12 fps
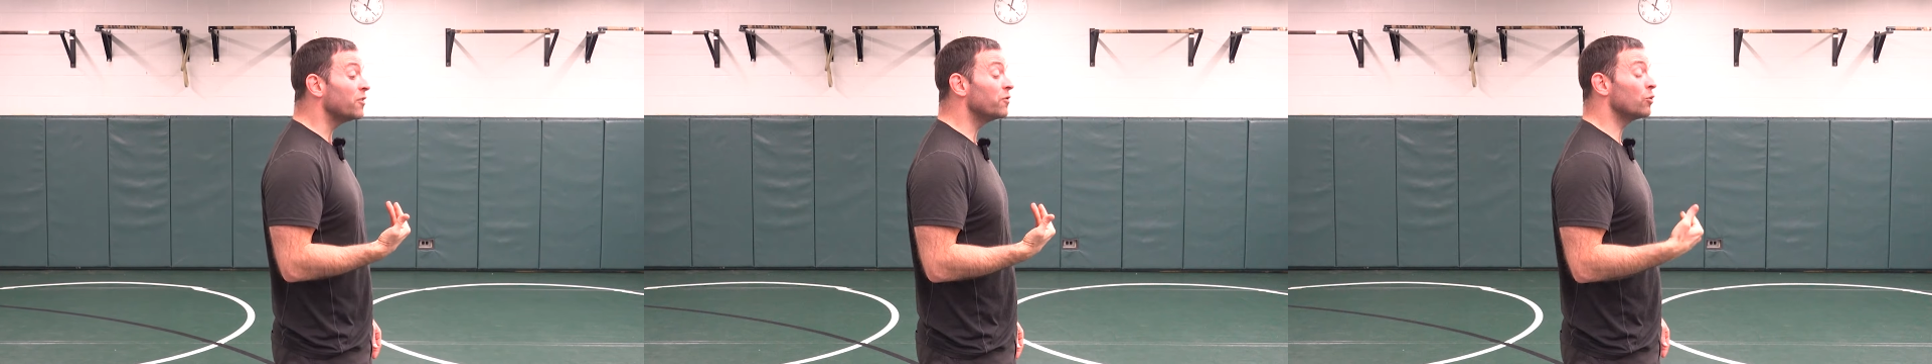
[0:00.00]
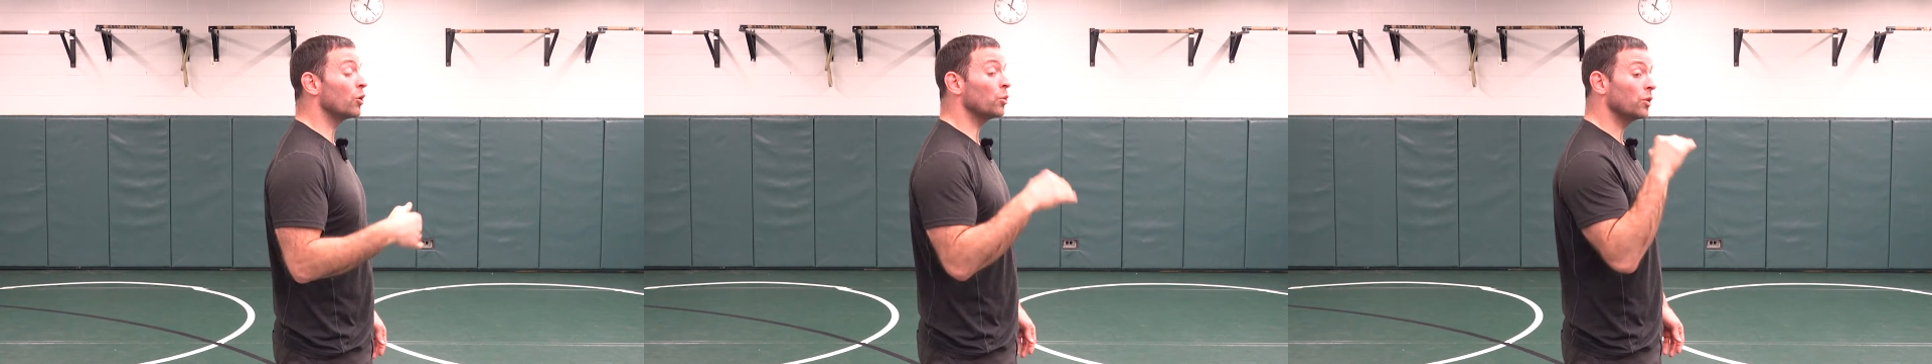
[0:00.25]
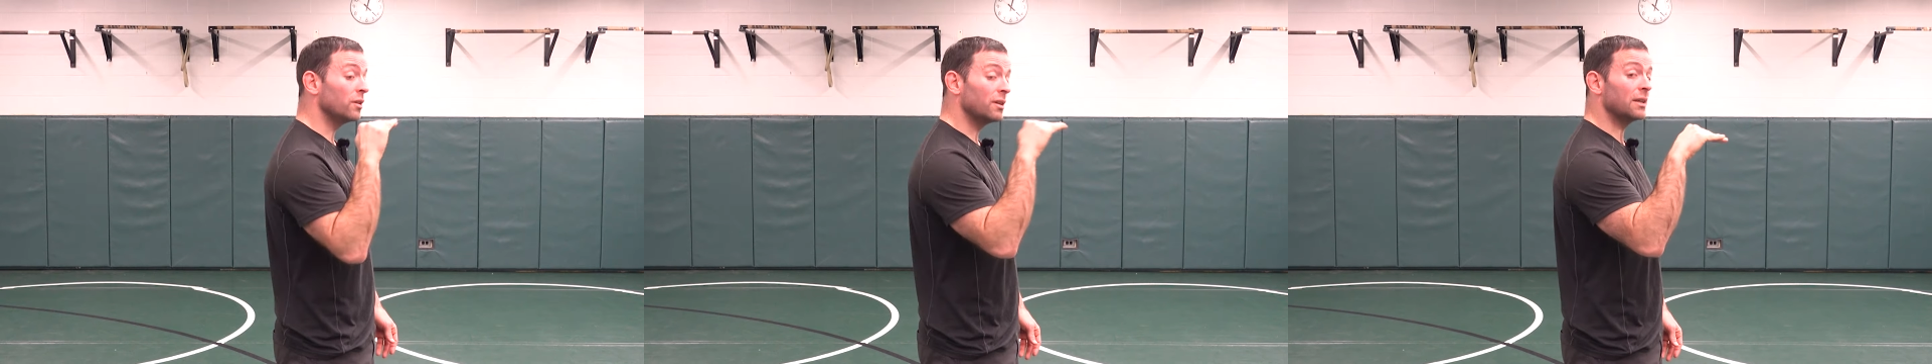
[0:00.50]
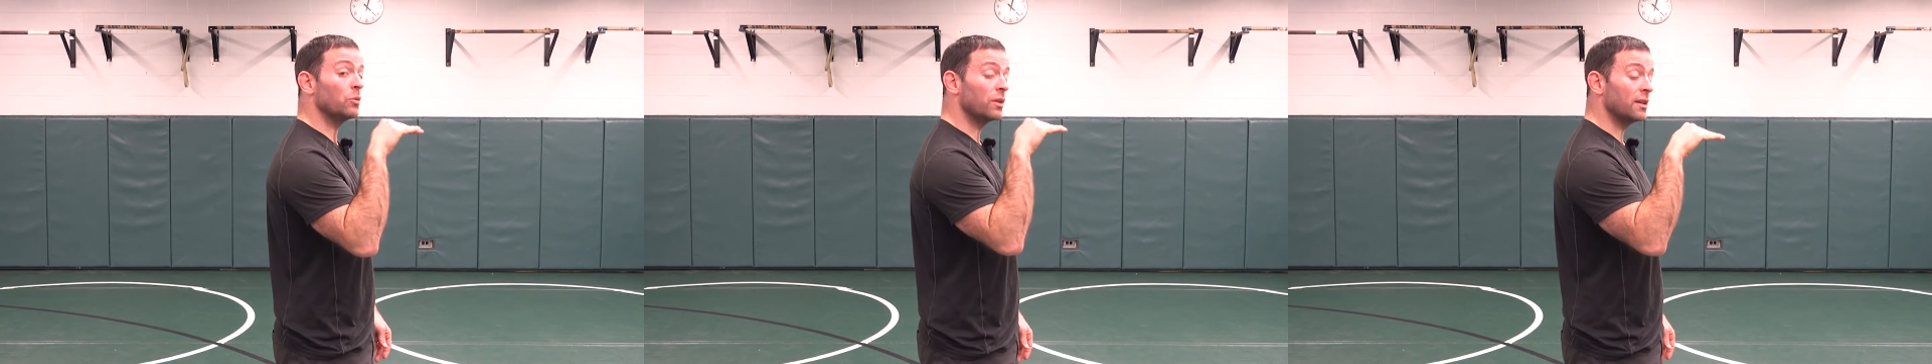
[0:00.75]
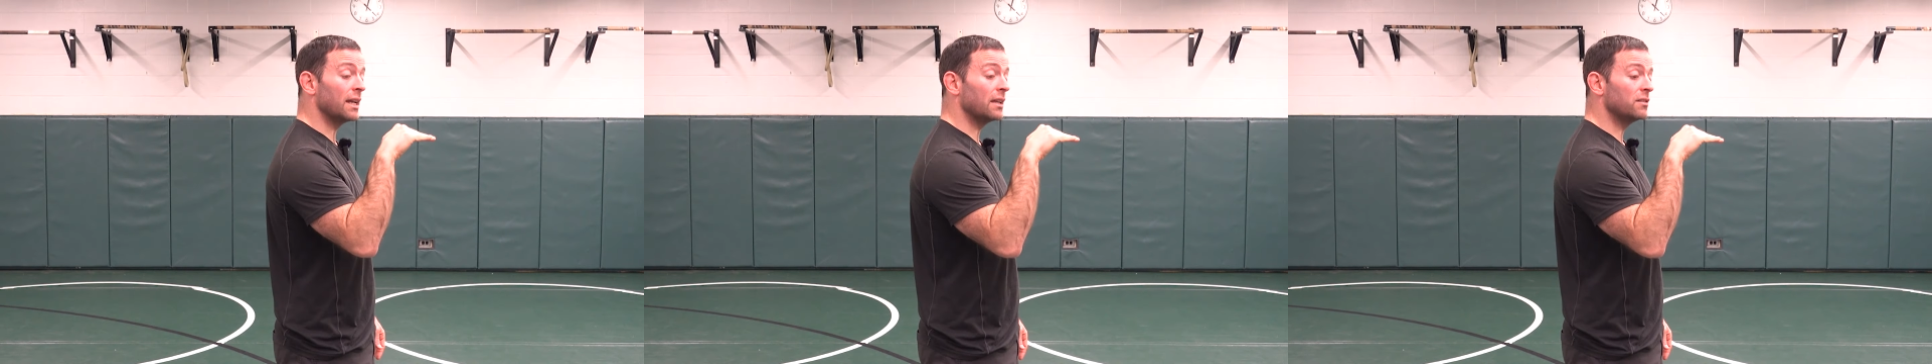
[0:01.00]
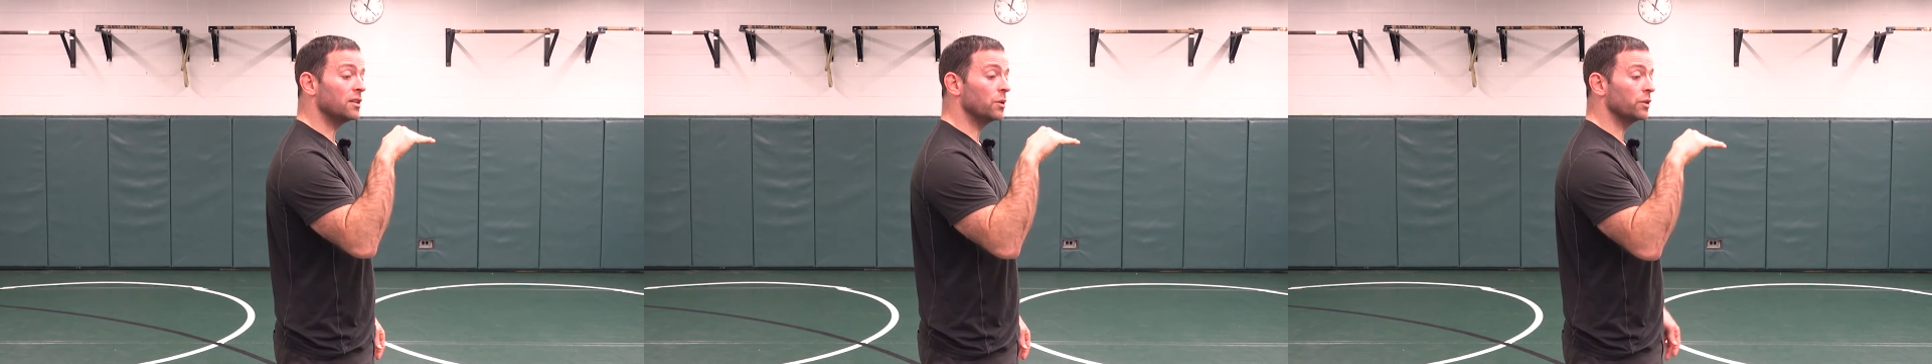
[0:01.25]
forward with an
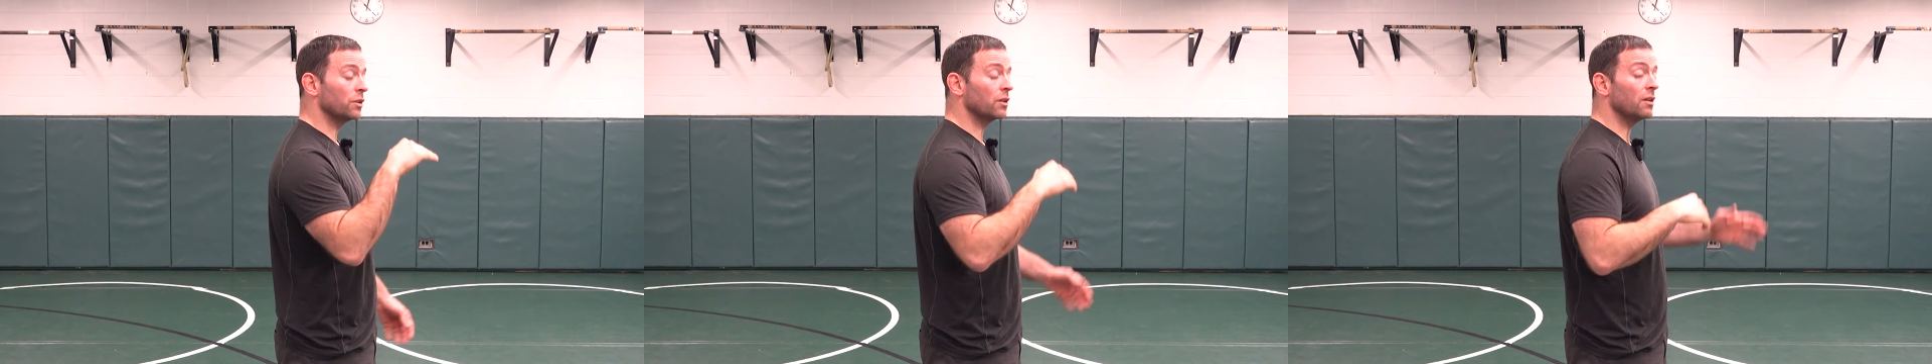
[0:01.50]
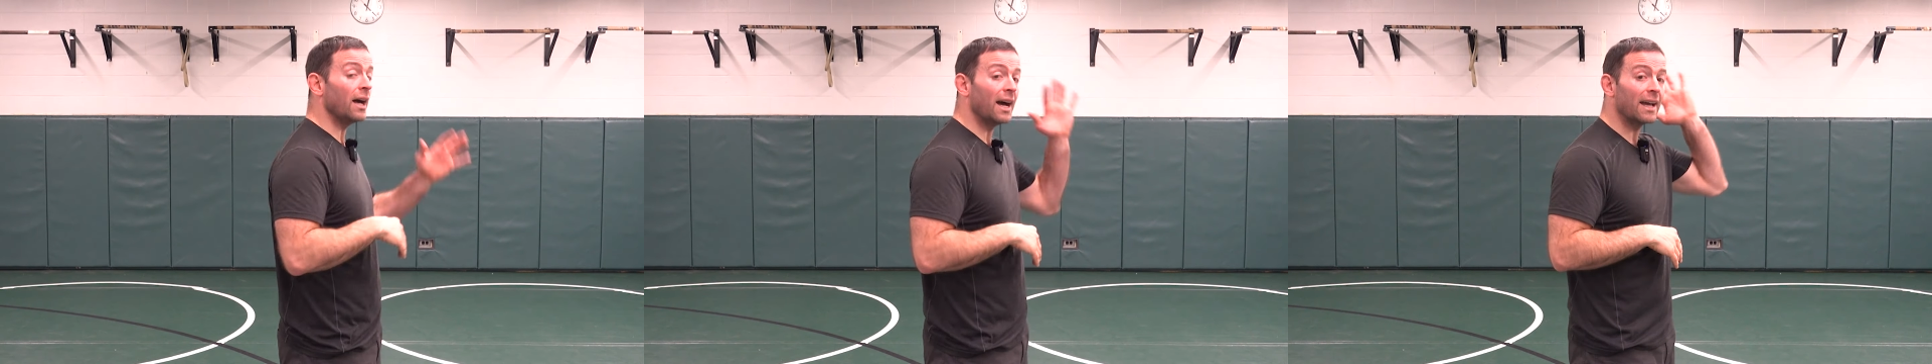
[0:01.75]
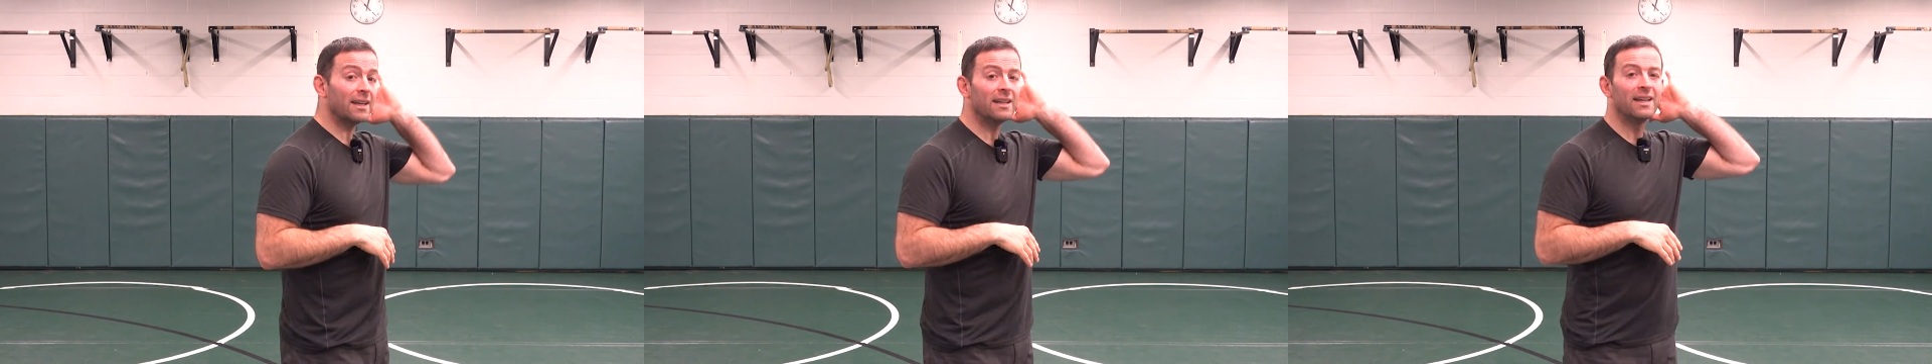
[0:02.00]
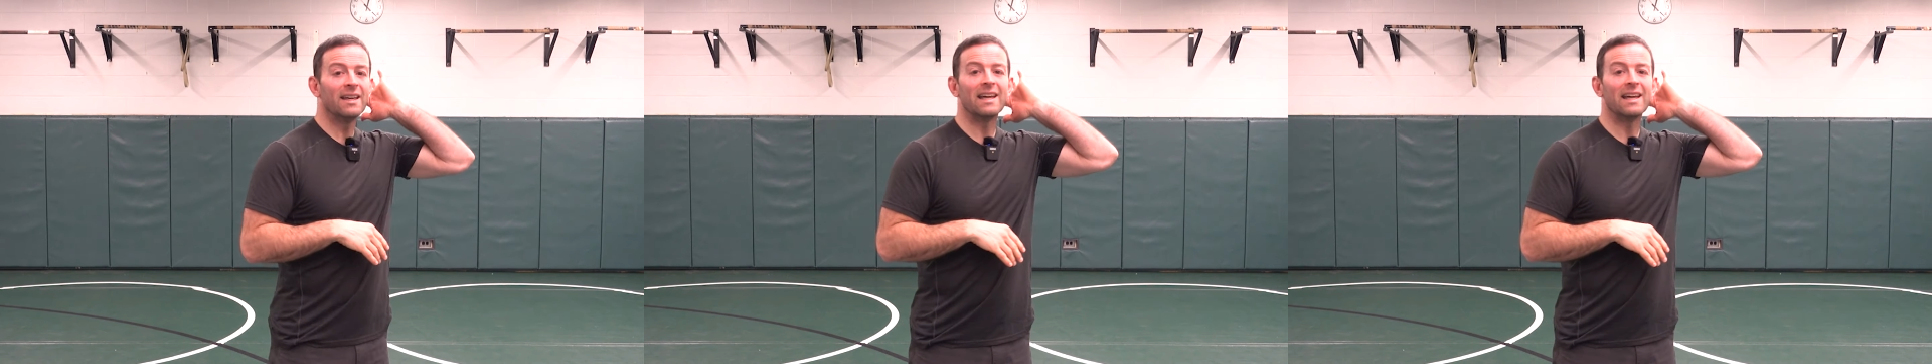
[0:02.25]
anterior glide.